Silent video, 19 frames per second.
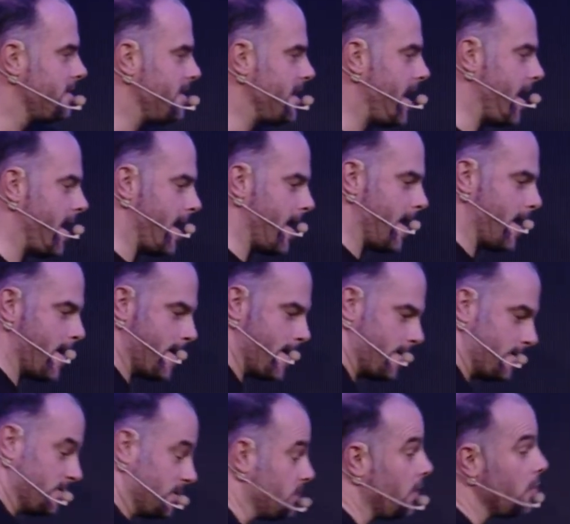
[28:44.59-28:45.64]
Yeah.
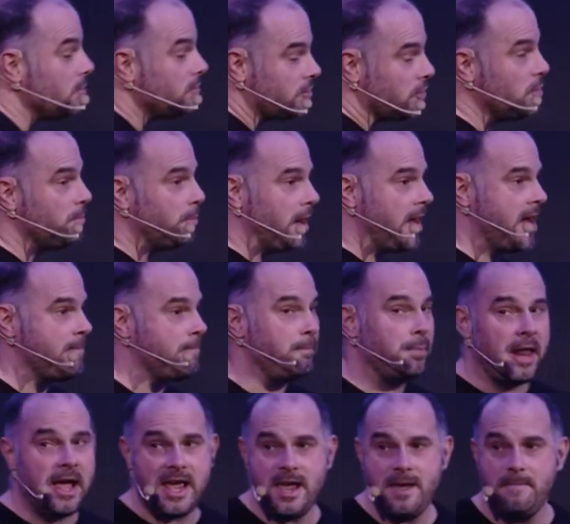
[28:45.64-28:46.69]
So don't do blame.
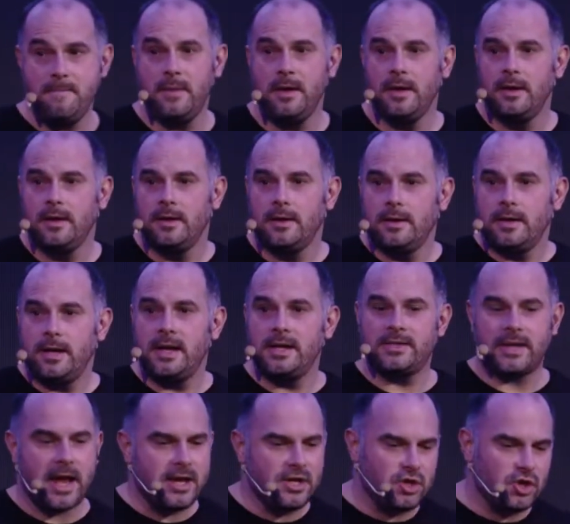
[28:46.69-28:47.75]
Blame
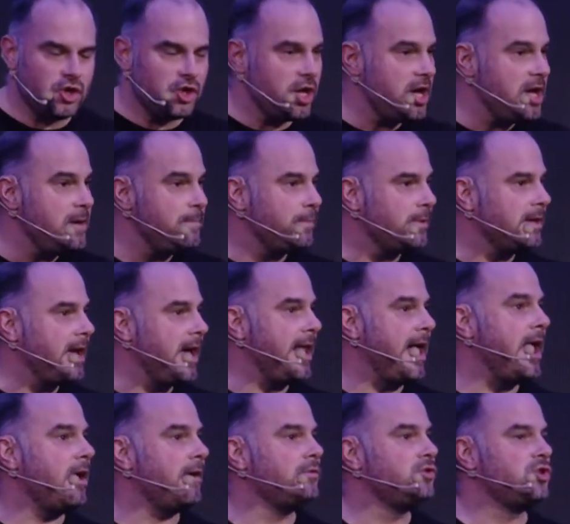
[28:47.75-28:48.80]
is a cheap
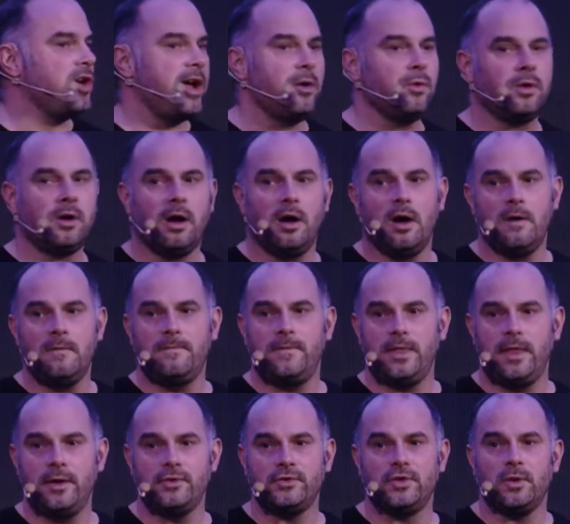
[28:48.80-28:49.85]
get-out-of-jail card
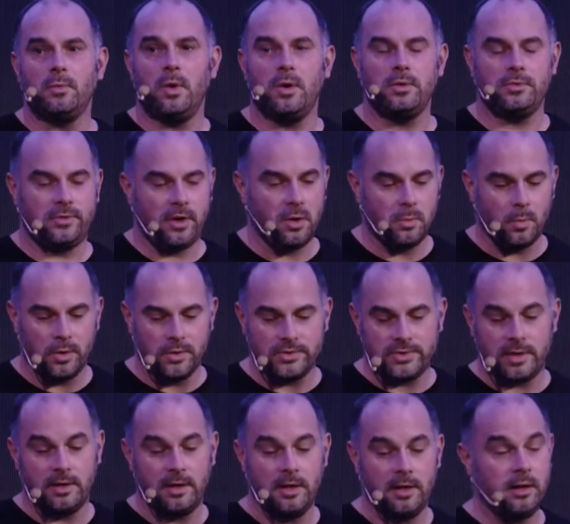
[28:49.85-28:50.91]
for those that don't want
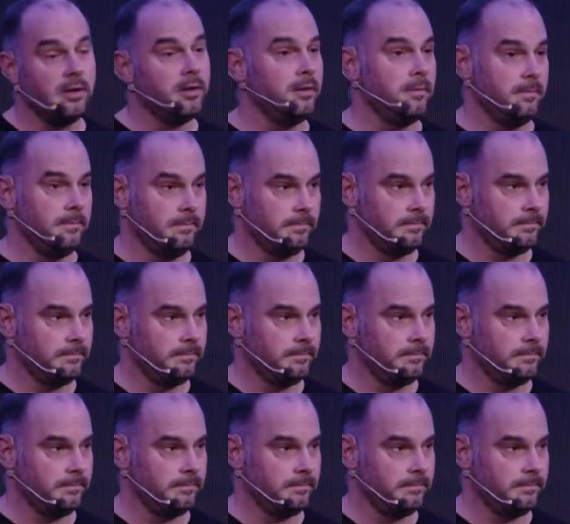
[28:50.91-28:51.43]
to learn.